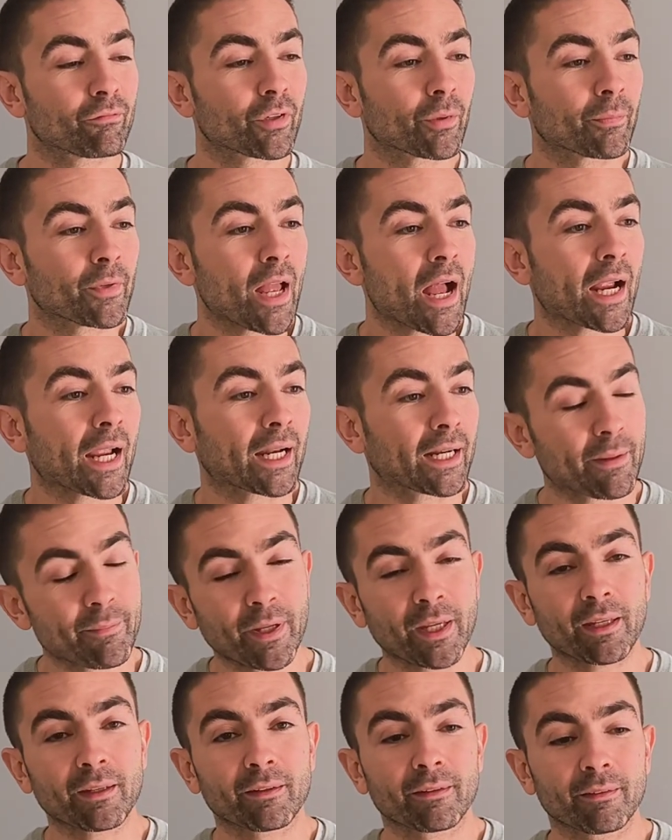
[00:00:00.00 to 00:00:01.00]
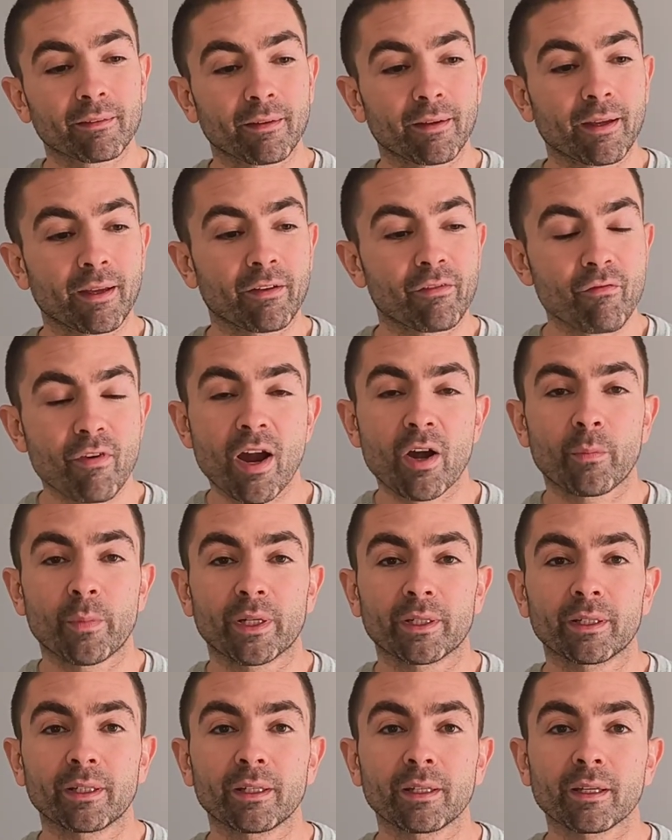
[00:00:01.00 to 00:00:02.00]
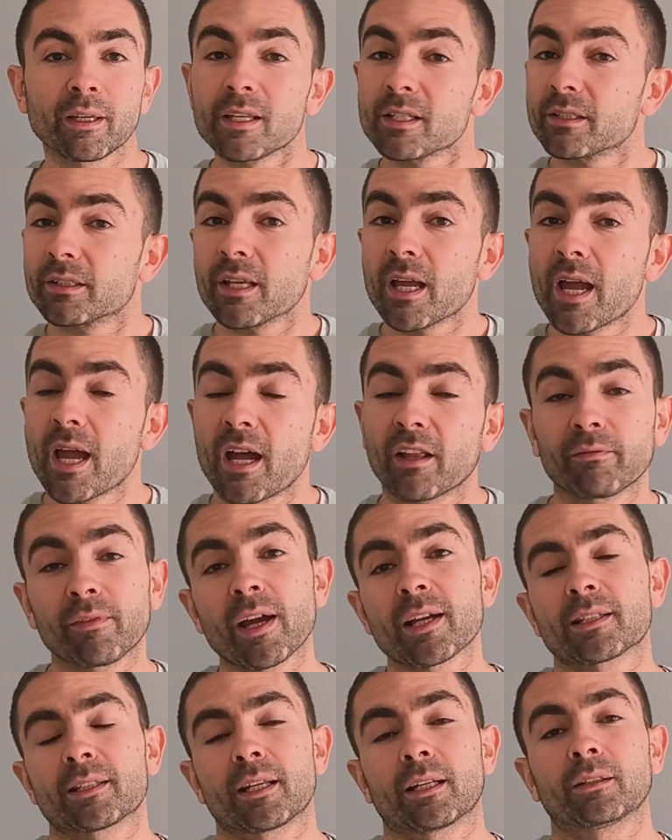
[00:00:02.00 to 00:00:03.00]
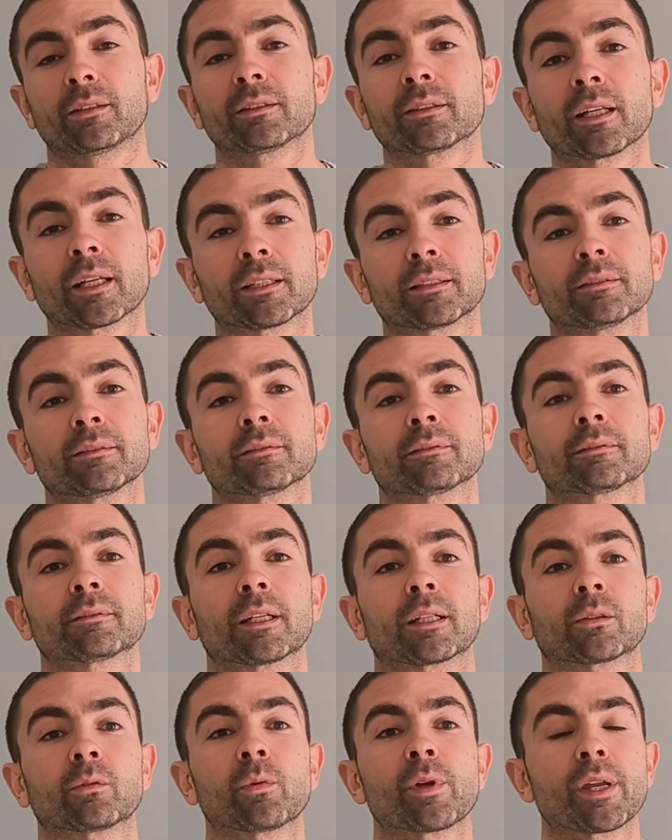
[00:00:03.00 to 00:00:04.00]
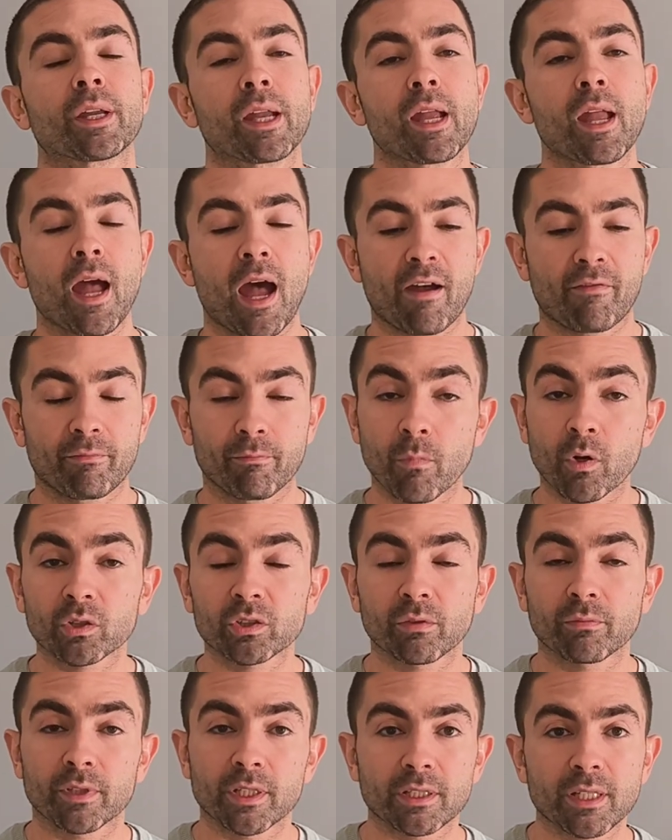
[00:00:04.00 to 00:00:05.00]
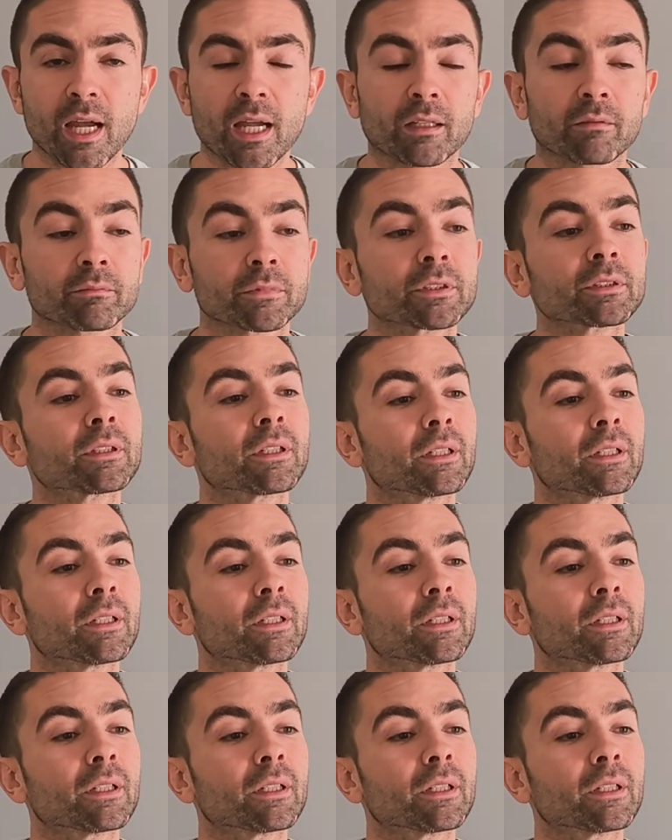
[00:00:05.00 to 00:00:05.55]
from the academic environment is the advice that we have most of the time.